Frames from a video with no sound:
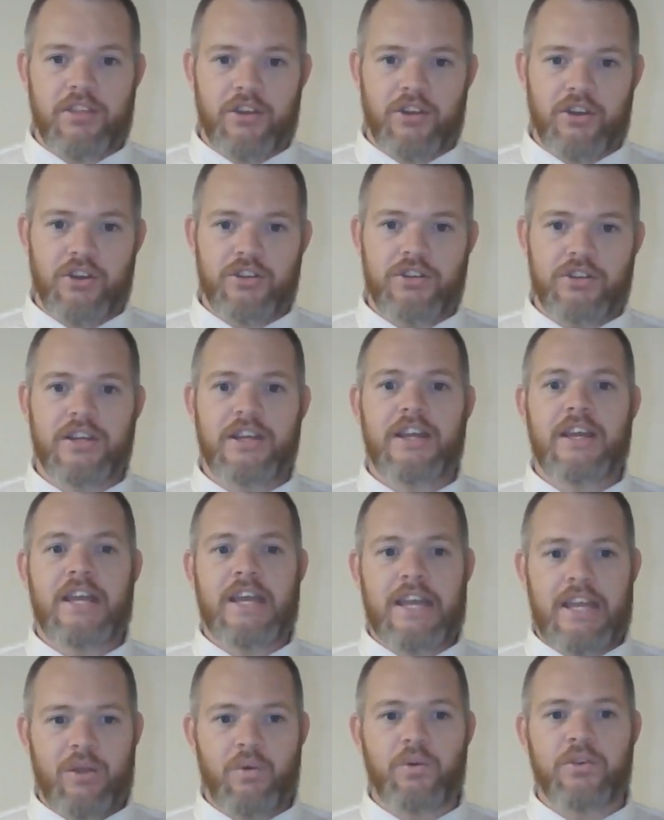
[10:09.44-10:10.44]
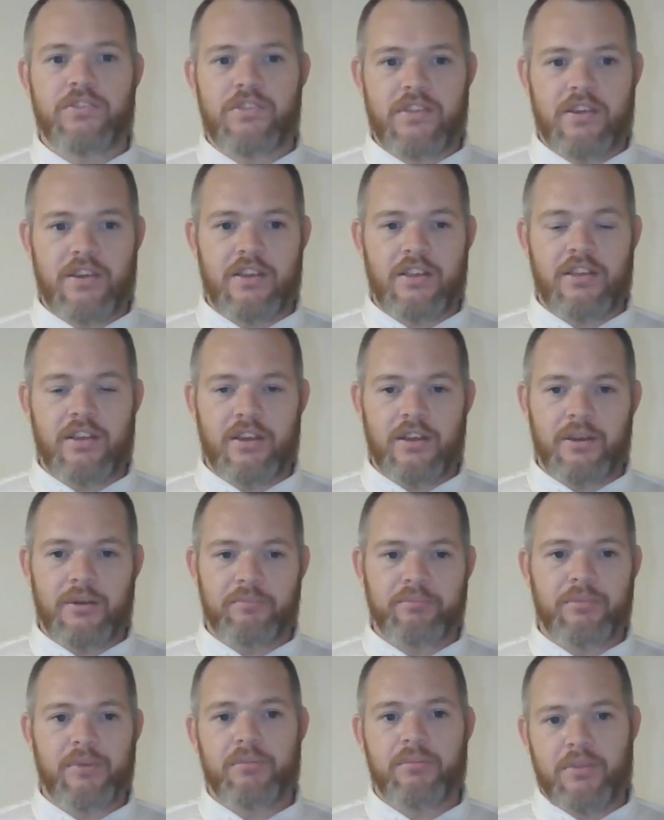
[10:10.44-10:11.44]
Smith III, he was
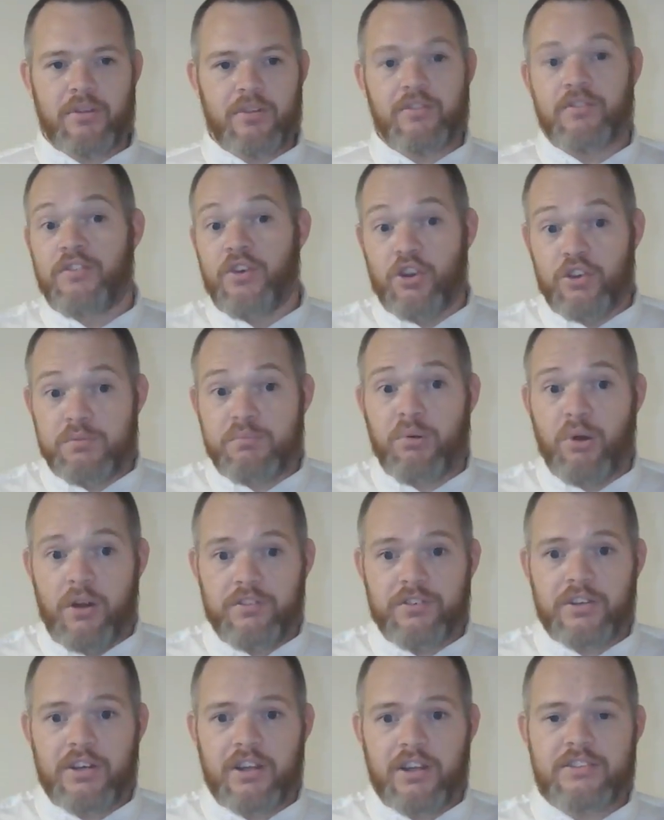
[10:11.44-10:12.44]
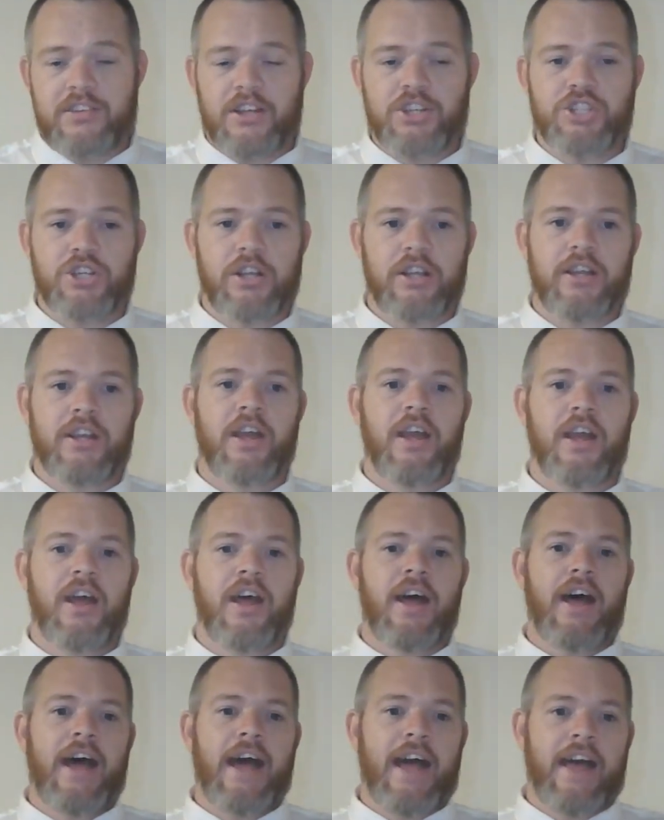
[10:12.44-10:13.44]
the first prophet essentially,
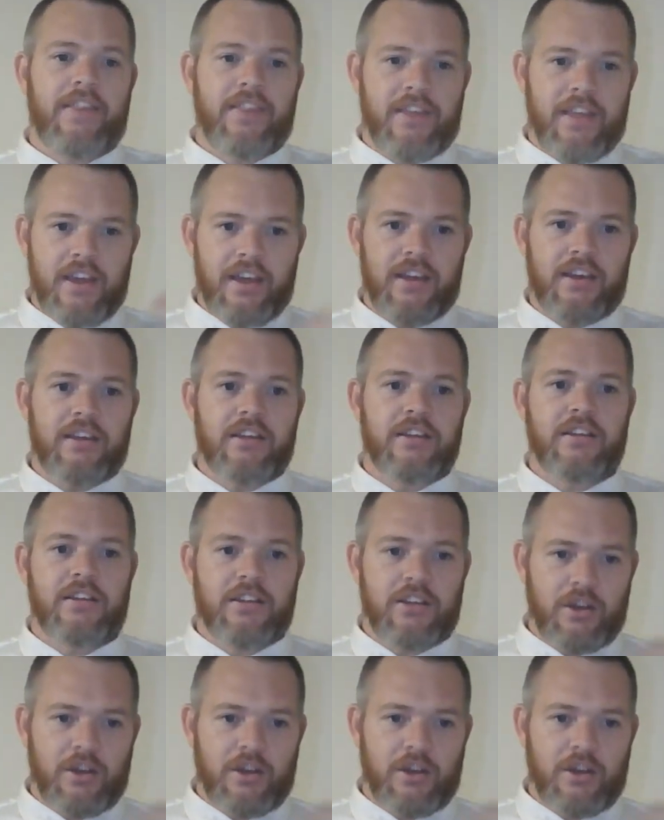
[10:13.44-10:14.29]
and then